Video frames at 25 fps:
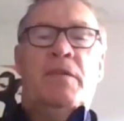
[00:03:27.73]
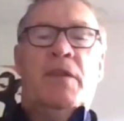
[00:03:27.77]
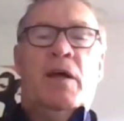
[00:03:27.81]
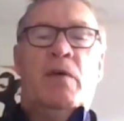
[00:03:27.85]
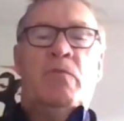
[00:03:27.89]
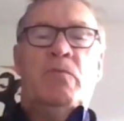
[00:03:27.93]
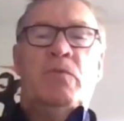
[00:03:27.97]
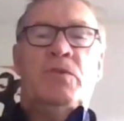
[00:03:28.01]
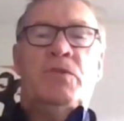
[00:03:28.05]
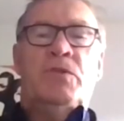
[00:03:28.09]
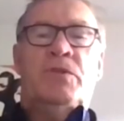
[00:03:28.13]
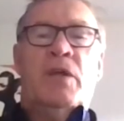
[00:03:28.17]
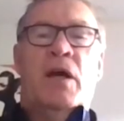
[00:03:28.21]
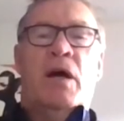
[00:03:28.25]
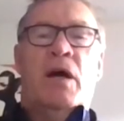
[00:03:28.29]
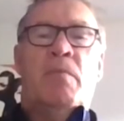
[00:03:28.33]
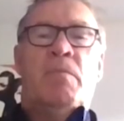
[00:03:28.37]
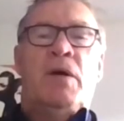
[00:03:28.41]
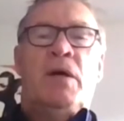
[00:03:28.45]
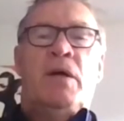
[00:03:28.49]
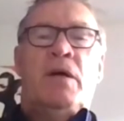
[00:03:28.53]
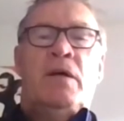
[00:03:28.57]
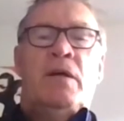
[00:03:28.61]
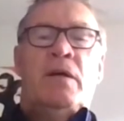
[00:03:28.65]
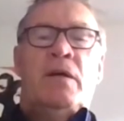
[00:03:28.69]
That was,
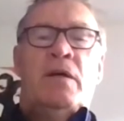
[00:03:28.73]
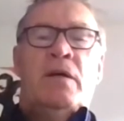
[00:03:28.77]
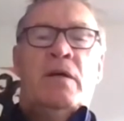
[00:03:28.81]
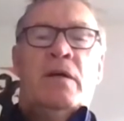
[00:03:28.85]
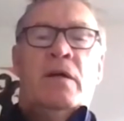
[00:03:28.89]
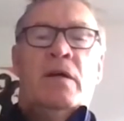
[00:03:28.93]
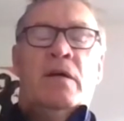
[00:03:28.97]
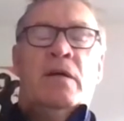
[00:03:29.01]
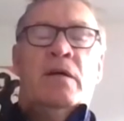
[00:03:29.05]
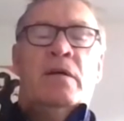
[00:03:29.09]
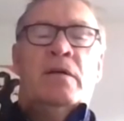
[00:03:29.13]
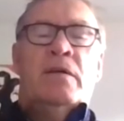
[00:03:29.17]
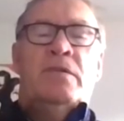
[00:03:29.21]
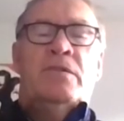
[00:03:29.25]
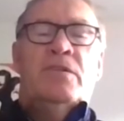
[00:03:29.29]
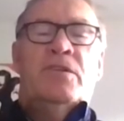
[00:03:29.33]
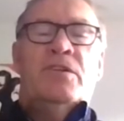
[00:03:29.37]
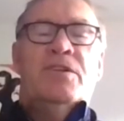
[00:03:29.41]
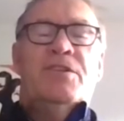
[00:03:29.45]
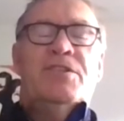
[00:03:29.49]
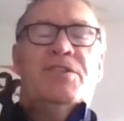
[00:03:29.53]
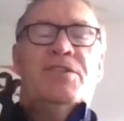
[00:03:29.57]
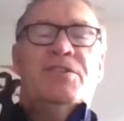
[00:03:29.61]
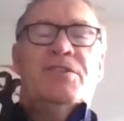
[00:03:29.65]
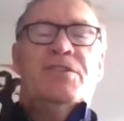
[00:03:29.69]

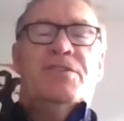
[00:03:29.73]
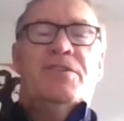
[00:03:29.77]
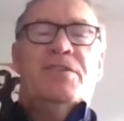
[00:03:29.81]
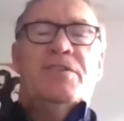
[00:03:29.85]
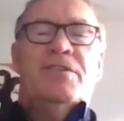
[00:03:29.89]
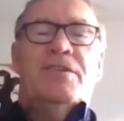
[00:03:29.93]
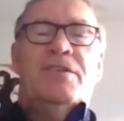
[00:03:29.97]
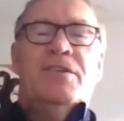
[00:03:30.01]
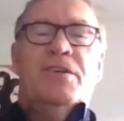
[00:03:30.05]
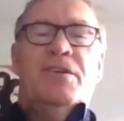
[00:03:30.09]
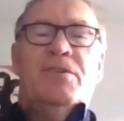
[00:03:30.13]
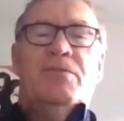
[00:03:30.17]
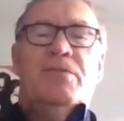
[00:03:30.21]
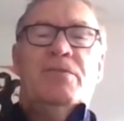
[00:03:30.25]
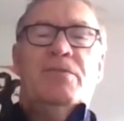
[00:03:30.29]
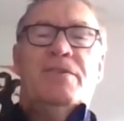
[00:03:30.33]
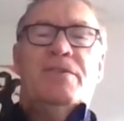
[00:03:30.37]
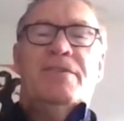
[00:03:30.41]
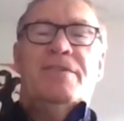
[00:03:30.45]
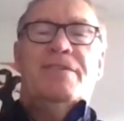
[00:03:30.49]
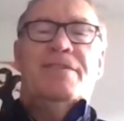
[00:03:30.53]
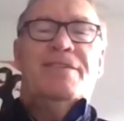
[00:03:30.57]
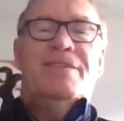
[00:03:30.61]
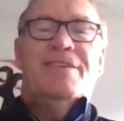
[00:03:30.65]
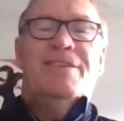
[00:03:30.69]
Jesus, you.
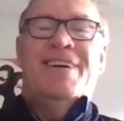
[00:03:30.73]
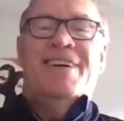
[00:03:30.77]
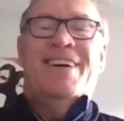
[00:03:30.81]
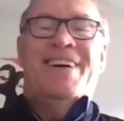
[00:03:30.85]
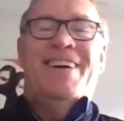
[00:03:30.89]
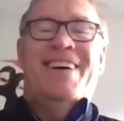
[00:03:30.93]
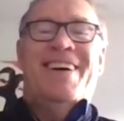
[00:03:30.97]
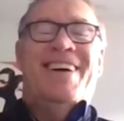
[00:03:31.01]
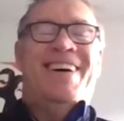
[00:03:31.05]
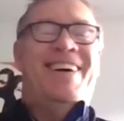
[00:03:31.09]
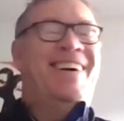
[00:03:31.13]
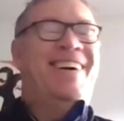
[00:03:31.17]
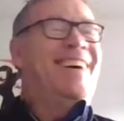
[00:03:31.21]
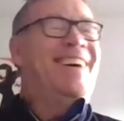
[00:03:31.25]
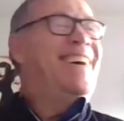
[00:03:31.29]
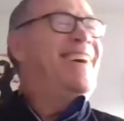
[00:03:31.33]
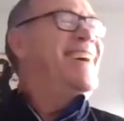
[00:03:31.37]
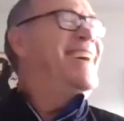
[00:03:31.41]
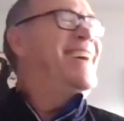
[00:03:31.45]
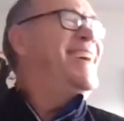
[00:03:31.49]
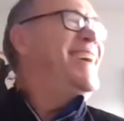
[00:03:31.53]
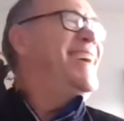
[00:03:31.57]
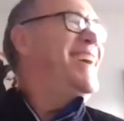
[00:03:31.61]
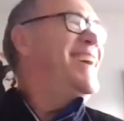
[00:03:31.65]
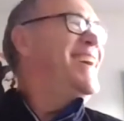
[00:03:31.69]

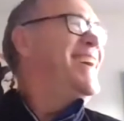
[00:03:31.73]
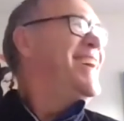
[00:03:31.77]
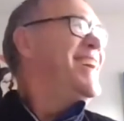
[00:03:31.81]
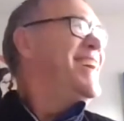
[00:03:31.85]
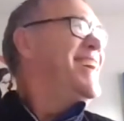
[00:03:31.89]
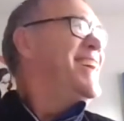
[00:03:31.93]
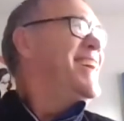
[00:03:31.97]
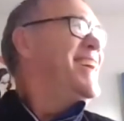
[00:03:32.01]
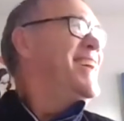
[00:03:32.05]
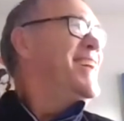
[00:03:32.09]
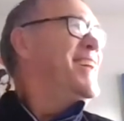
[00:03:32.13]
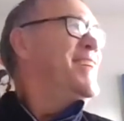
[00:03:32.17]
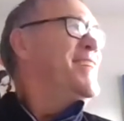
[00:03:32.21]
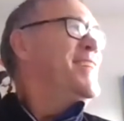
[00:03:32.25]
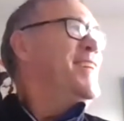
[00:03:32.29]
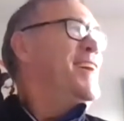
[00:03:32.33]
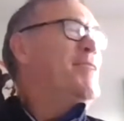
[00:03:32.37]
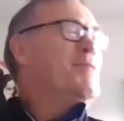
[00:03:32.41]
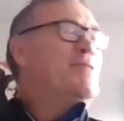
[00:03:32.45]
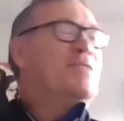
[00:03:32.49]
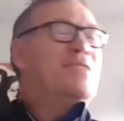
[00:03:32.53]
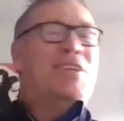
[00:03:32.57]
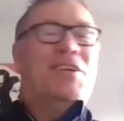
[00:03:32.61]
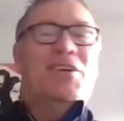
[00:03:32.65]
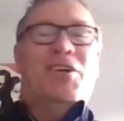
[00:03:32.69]
That
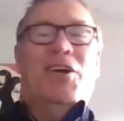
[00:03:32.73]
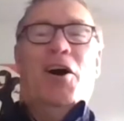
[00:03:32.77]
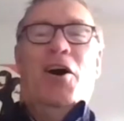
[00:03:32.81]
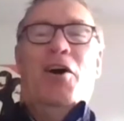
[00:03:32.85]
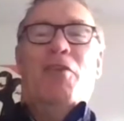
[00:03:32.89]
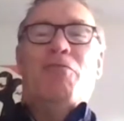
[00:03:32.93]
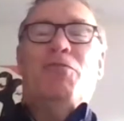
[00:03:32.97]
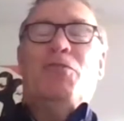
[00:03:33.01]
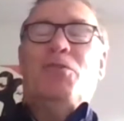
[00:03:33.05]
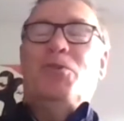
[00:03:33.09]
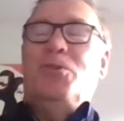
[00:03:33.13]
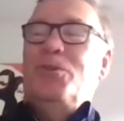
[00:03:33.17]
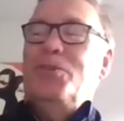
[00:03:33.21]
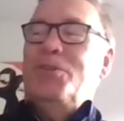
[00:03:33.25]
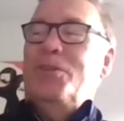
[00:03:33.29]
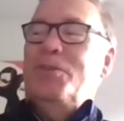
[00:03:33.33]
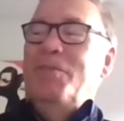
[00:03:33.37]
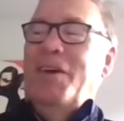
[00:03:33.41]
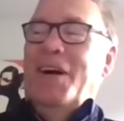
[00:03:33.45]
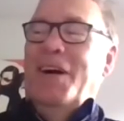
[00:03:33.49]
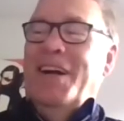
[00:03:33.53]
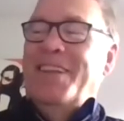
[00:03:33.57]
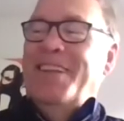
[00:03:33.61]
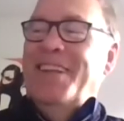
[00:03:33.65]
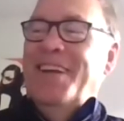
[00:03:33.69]
was a golf course,
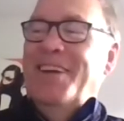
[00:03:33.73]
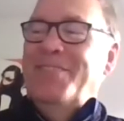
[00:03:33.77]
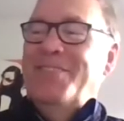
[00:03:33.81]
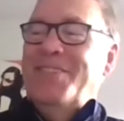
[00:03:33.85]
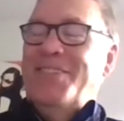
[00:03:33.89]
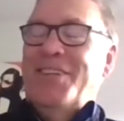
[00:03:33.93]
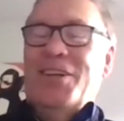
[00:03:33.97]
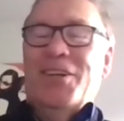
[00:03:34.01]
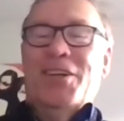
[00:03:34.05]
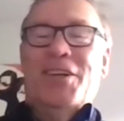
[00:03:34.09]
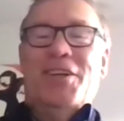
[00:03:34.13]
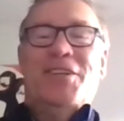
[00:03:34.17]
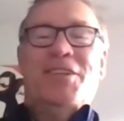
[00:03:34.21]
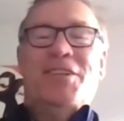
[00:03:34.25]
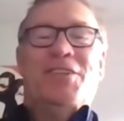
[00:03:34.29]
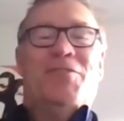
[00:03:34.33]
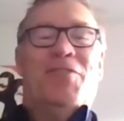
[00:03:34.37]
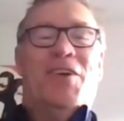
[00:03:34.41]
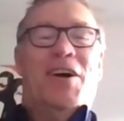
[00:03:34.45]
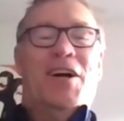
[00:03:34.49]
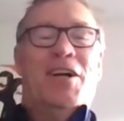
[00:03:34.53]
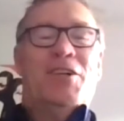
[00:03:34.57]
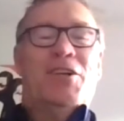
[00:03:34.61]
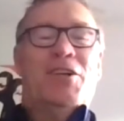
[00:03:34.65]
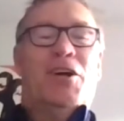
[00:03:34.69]
mate. That was a
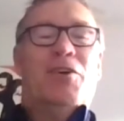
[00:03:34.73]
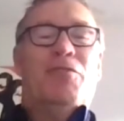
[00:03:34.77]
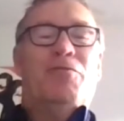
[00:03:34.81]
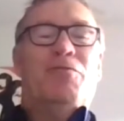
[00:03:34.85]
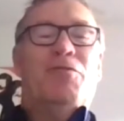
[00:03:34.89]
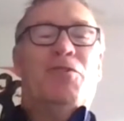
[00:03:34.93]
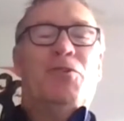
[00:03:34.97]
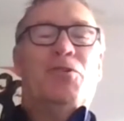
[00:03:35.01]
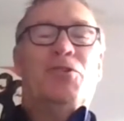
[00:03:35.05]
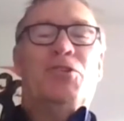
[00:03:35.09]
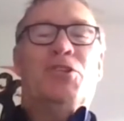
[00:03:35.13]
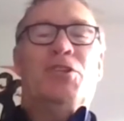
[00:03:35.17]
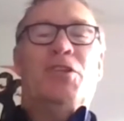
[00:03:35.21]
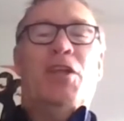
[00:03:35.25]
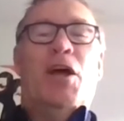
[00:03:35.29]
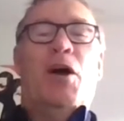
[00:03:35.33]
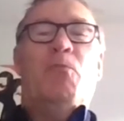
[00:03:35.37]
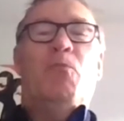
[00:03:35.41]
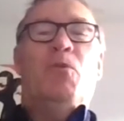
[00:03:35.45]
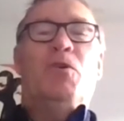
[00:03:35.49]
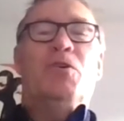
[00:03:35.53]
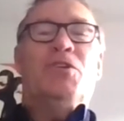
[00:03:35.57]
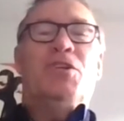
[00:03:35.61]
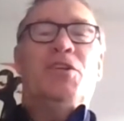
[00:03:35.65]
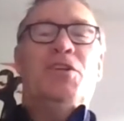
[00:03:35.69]
Lindisfarne golf course. That
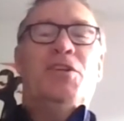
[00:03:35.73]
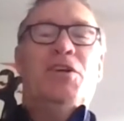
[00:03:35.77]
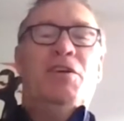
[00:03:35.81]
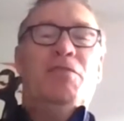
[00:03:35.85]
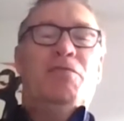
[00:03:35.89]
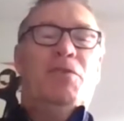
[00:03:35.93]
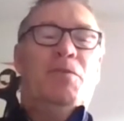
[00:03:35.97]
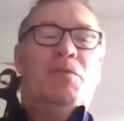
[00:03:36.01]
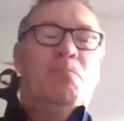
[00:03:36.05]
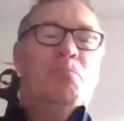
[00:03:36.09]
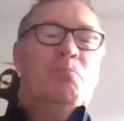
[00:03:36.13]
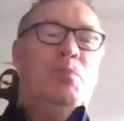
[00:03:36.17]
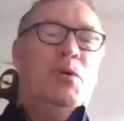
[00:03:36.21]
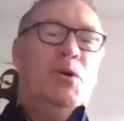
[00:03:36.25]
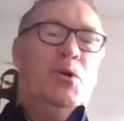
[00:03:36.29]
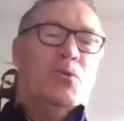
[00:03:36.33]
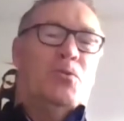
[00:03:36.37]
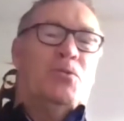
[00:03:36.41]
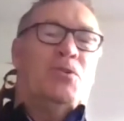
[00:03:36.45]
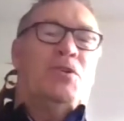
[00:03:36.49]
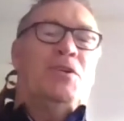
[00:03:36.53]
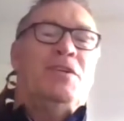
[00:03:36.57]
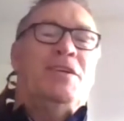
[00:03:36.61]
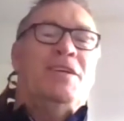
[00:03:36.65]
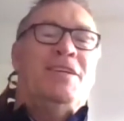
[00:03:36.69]
wasn't even
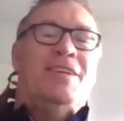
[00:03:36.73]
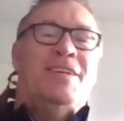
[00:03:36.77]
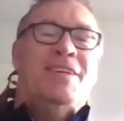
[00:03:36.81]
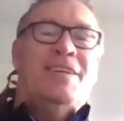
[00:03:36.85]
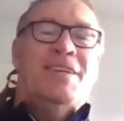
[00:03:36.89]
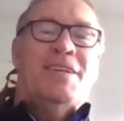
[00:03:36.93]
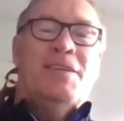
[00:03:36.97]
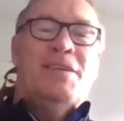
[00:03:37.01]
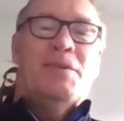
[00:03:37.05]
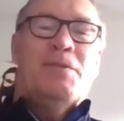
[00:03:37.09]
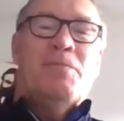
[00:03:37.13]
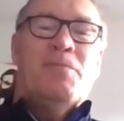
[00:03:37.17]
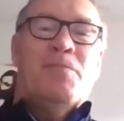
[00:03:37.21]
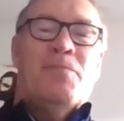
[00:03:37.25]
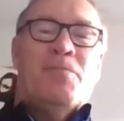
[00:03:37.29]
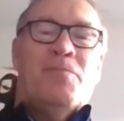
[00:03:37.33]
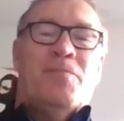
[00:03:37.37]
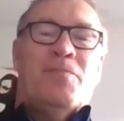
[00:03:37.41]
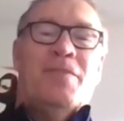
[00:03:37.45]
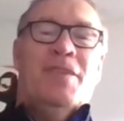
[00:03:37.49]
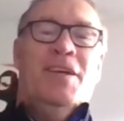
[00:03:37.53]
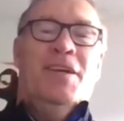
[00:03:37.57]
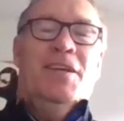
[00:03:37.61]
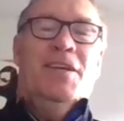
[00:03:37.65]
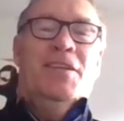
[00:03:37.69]
built
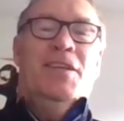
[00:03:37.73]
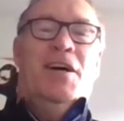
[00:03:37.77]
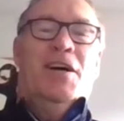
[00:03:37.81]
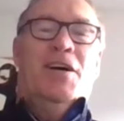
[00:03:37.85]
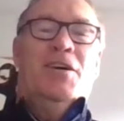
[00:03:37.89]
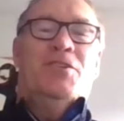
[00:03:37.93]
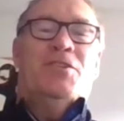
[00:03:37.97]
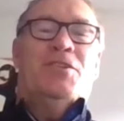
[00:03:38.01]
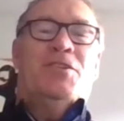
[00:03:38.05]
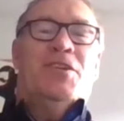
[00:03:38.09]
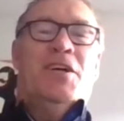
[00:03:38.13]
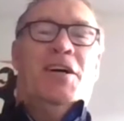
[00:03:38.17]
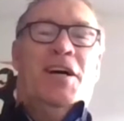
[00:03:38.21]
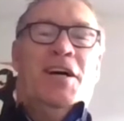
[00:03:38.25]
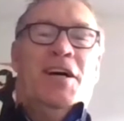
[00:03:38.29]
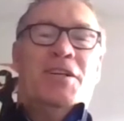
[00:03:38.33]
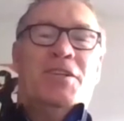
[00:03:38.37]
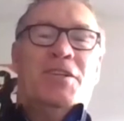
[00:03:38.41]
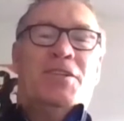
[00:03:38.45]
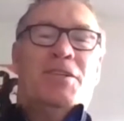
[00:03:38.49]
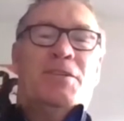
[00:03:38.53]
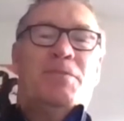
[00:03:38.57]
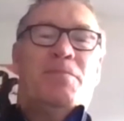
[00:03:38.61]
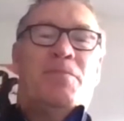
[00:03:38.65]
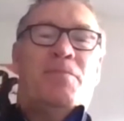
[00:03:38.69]
in those
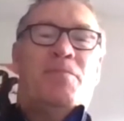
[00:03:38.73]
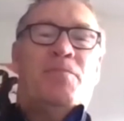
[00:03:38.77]
days.